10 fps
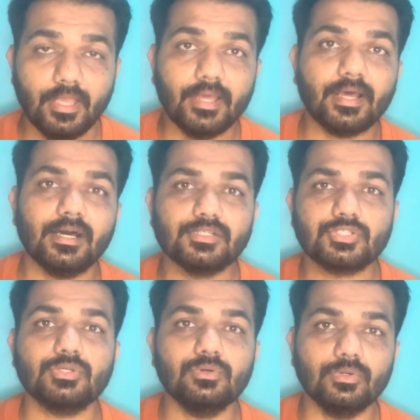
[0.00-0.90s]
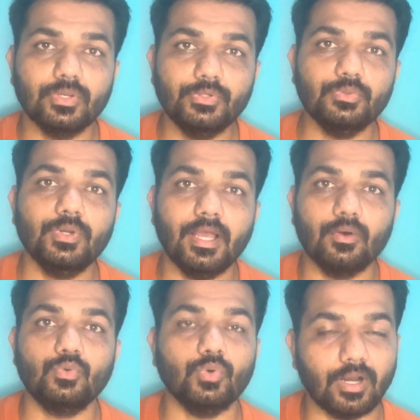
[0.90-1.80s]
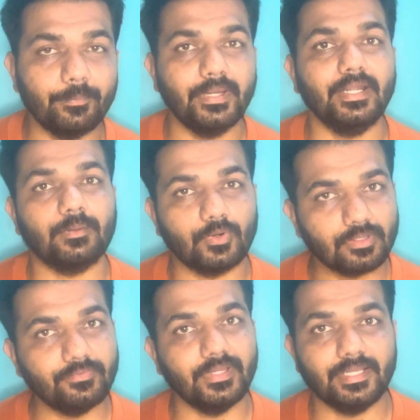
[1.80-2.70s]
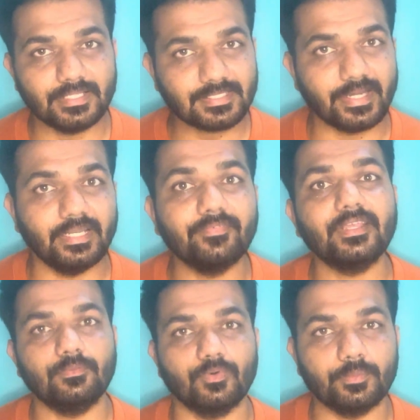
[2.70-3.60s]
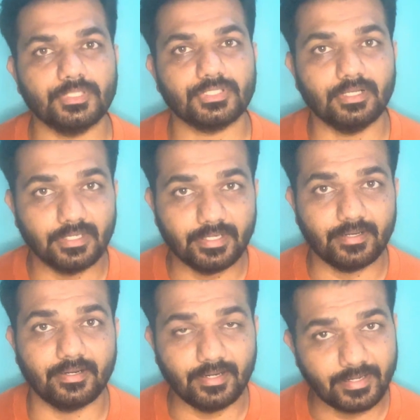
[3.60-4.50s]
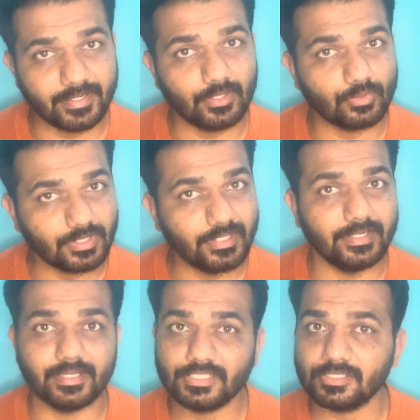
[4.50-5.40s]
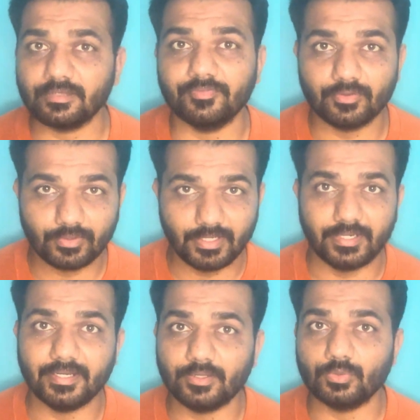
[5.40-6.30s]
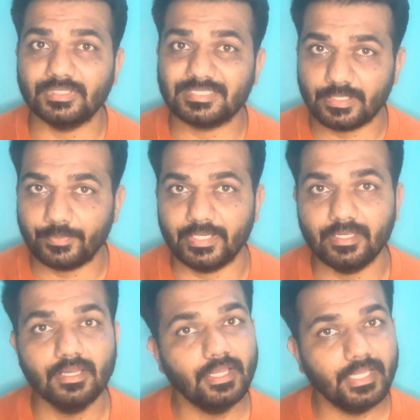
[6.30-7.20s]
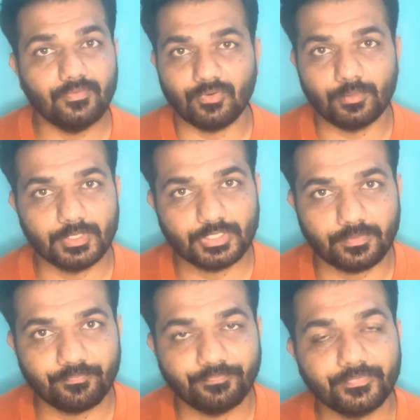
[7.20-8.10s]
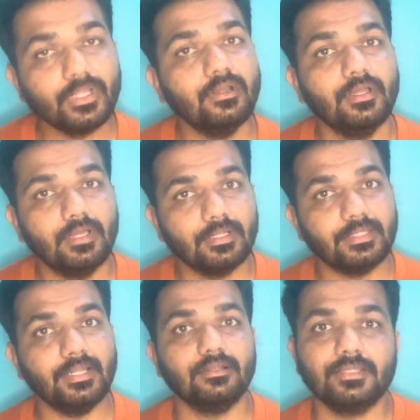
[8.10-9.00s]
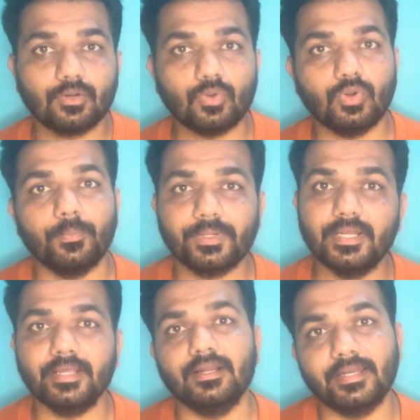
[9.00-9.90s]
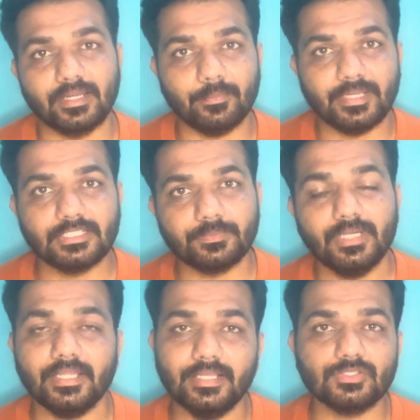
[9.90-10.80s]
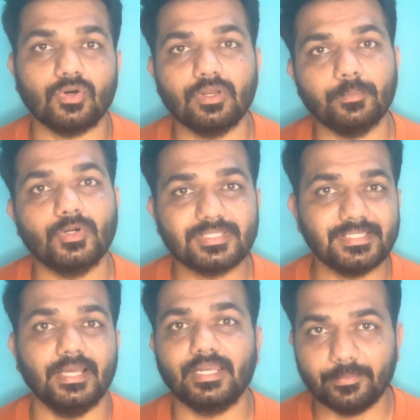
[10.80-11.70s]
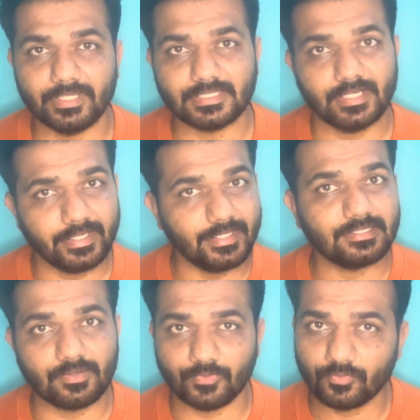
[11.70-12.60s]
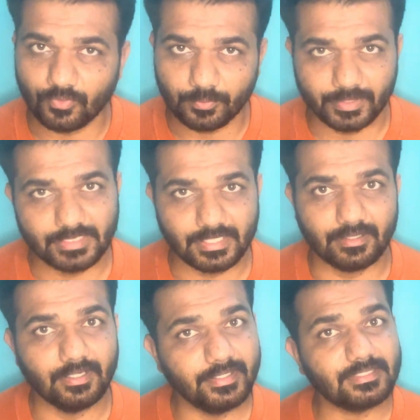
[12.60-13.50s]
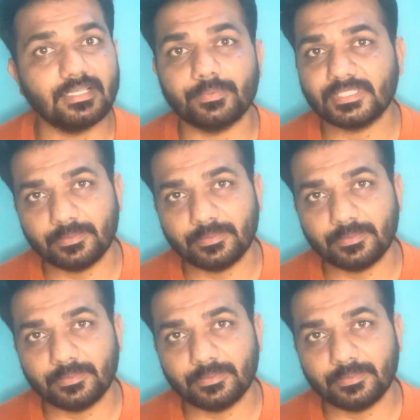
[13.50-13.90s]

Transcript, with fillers: And also you have to update about the various scientific information related to the literature review, related to the safety information. Then the role of clinical data management is all about CRF design, case report form design, discrepancy